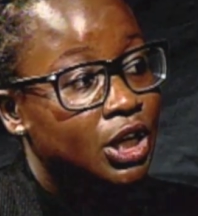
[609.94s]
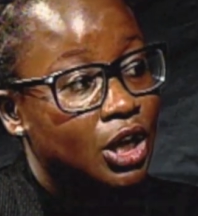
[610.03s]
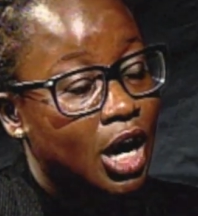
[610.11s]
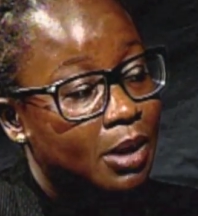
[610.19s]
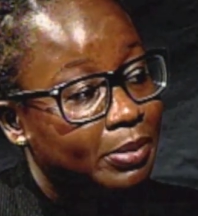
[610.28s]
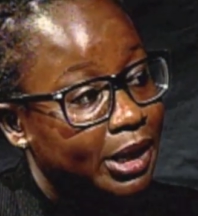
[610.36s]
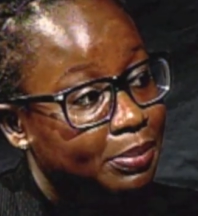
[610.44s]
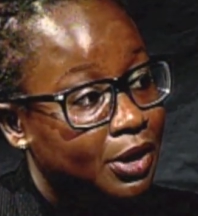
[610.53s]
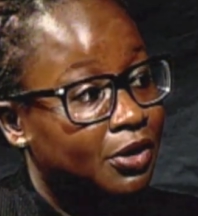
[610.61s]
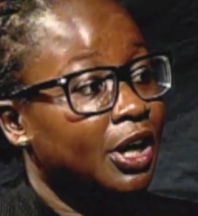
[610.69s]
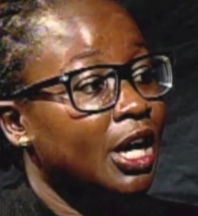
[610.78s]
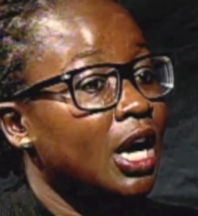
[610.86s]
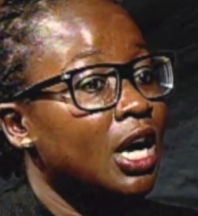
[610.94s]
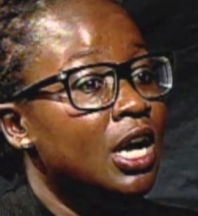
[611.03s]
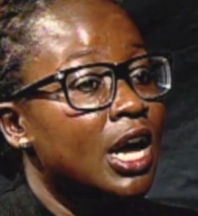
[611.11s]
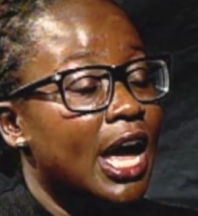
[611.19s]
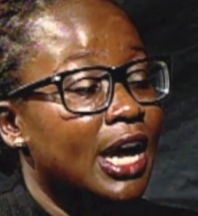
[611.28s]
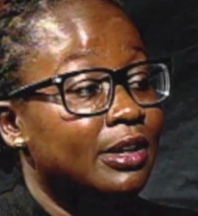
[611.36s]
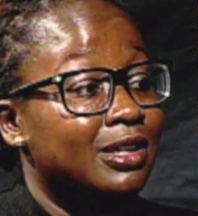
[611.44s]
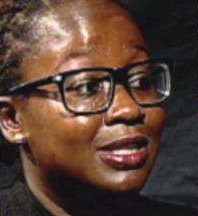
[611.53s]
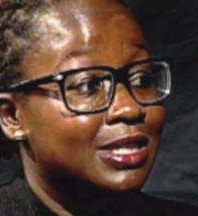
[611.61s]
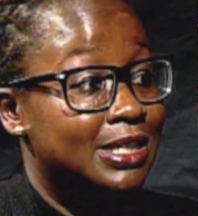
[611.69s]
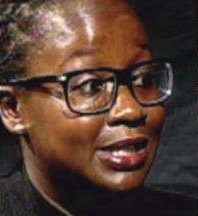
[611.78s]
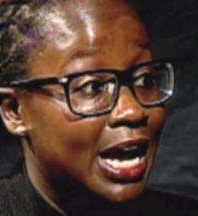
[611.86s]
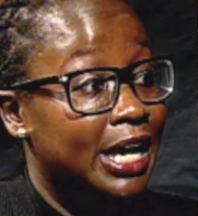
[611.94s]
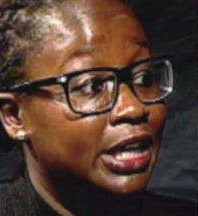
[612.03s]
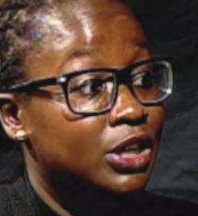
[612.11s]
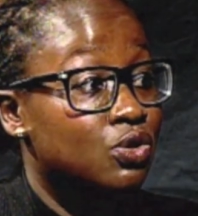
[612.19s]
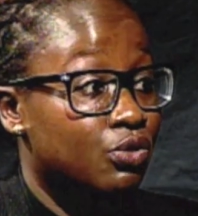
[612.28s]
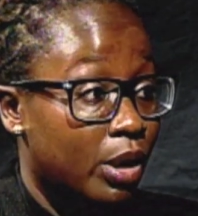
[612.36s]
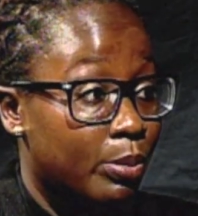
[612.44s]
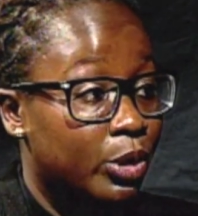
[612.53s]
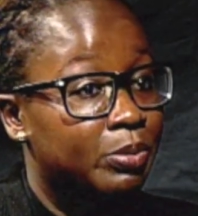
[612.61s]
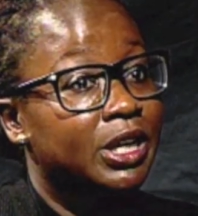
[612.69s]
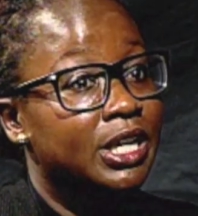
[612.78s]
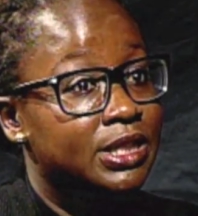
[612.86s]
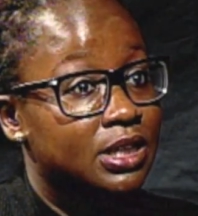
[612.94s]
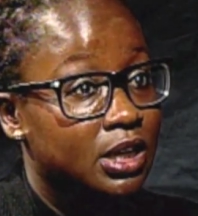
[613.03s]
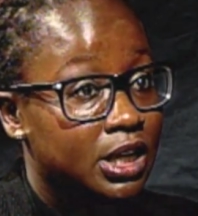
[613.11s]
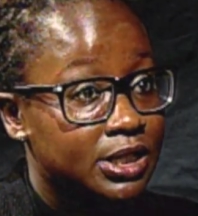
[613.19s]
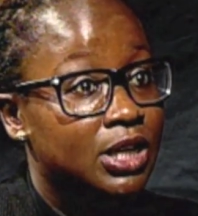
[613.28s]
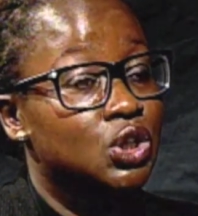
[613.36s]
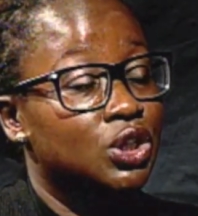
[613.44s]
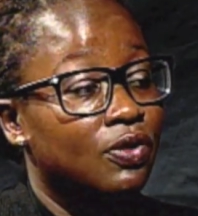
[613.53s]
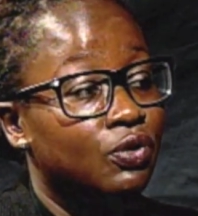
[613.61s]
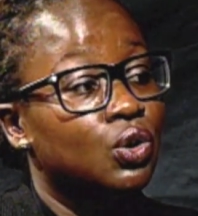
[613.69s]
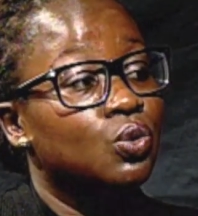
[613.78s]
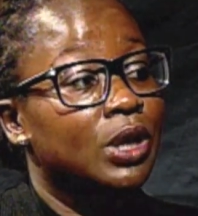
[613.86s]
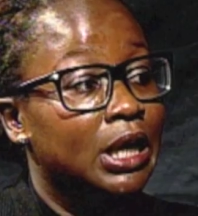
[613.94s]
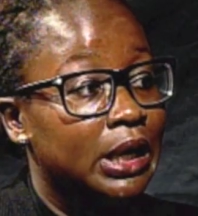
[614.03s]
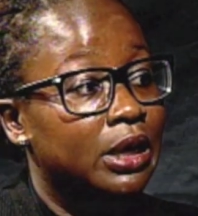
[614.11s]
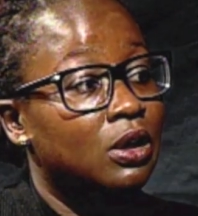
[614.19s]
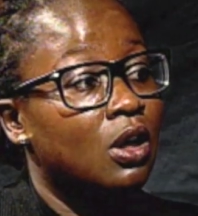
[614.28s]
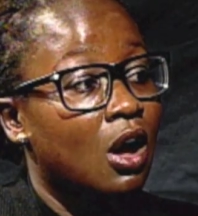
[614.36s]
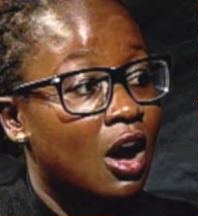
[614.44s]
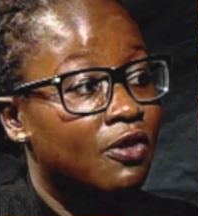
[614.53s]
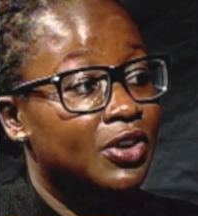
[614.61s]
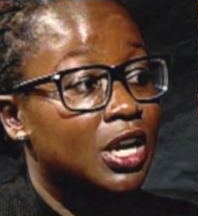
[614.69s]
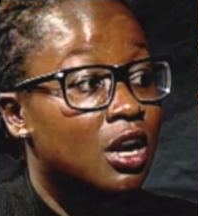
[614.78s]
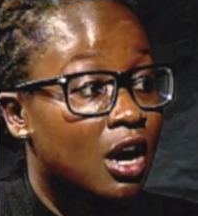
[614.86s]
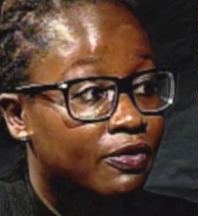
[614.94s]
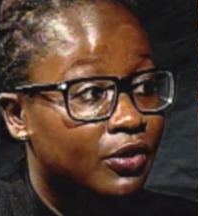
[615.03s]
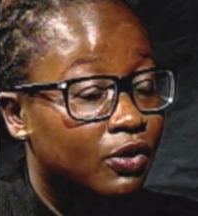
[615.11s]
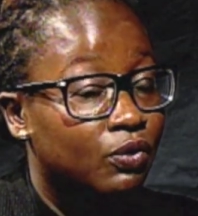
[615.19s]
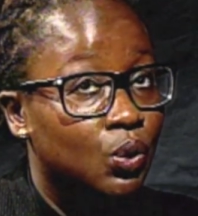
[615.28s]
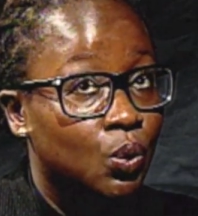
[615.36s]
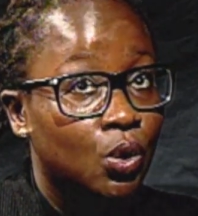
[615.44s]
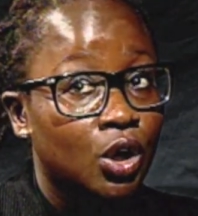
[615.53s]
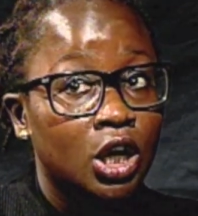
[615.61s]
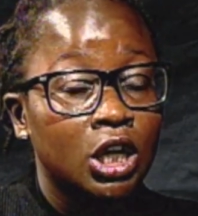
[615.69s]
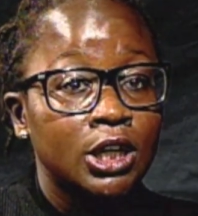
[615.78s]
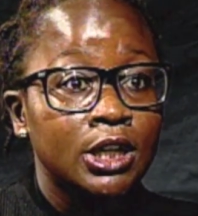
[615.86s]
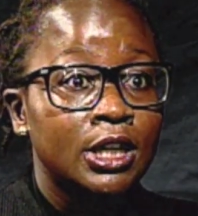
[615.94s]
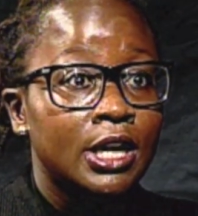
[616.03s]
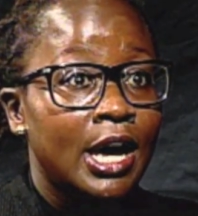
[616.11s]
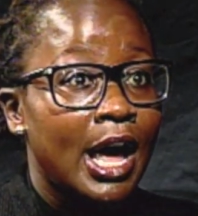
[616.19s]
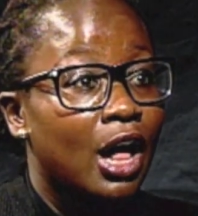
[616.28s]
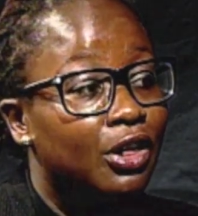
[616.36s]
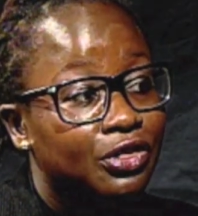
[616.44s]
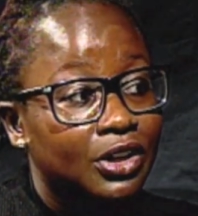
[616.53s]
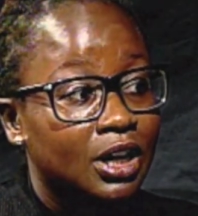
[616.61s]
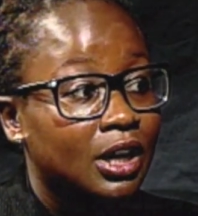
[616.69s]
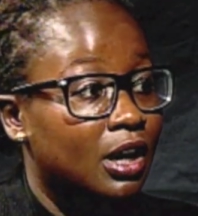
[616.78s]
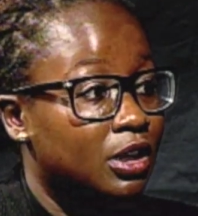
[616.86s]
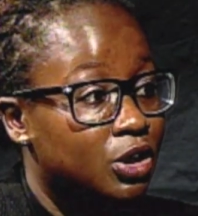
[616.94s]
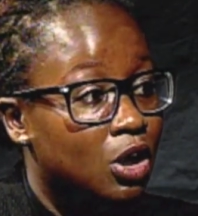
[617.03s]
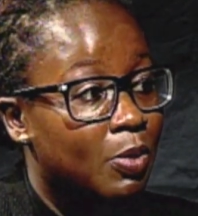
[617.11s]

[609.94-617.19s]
Liberia, and the societies crumble, because essentially if you kill off enough of your healthy adult